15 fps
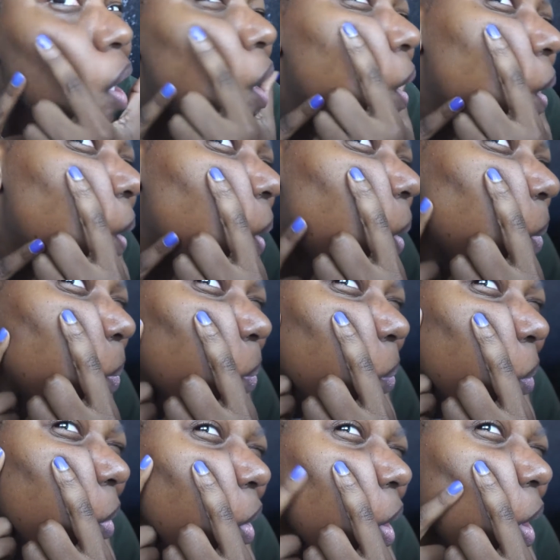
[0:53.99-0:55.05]

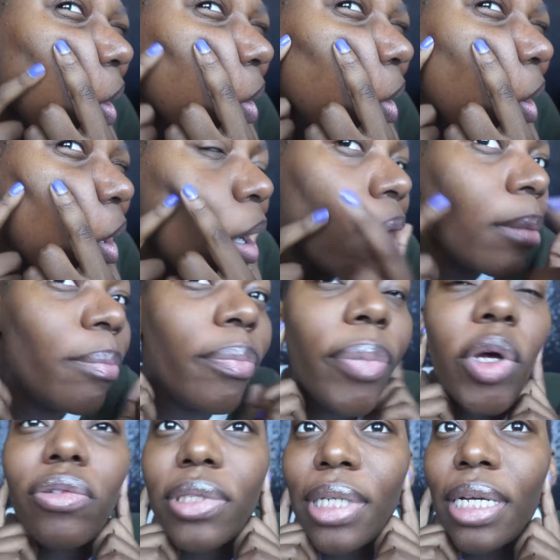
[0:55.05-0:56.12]
Like on
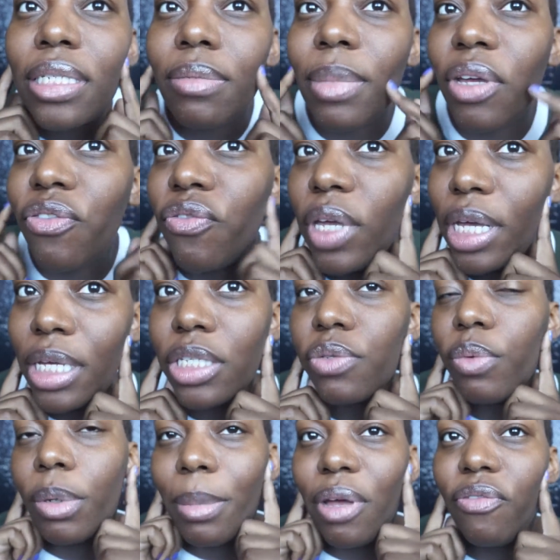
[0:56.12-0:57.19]
both sides of my face,
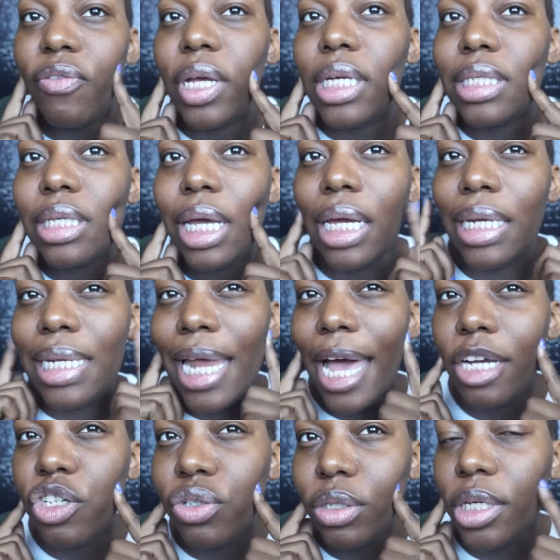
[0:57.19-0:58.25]
where my face like
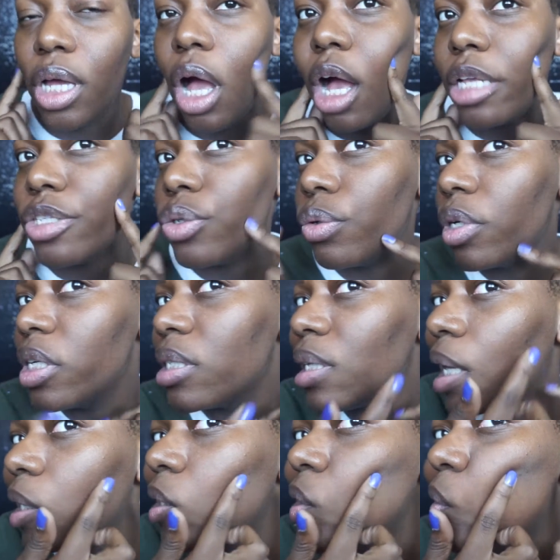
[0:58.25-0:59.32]
naturally contours,
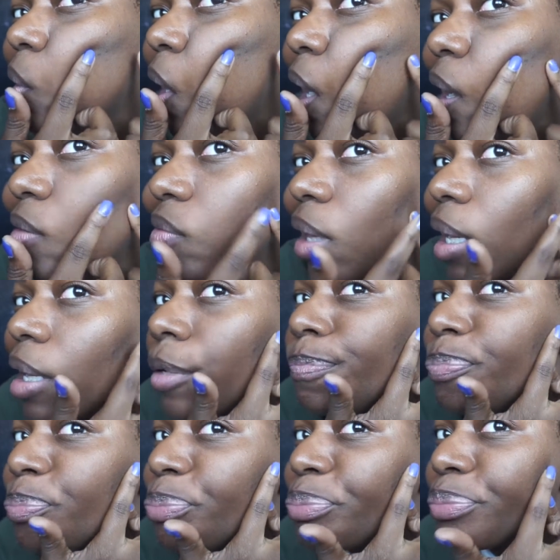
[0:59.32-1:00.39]
I do have like,
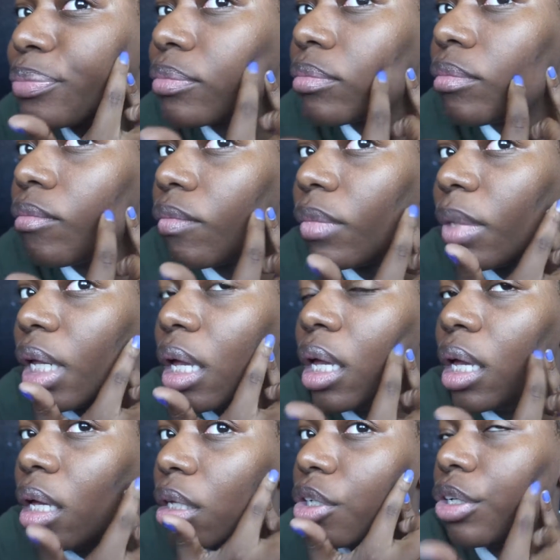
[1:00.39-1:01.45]

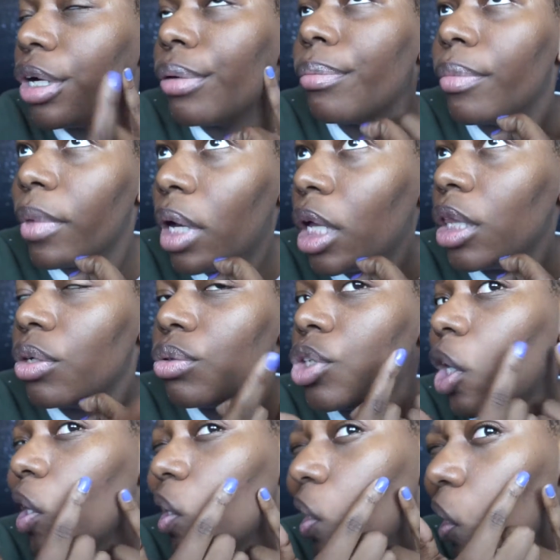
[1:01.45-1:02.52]
you know, a little
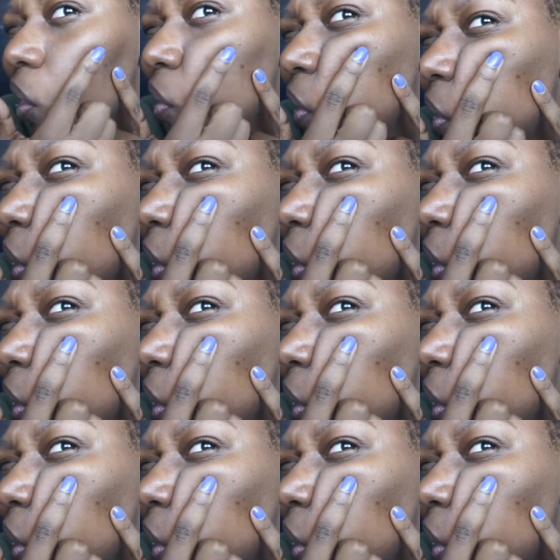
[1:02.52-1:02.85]
dark line right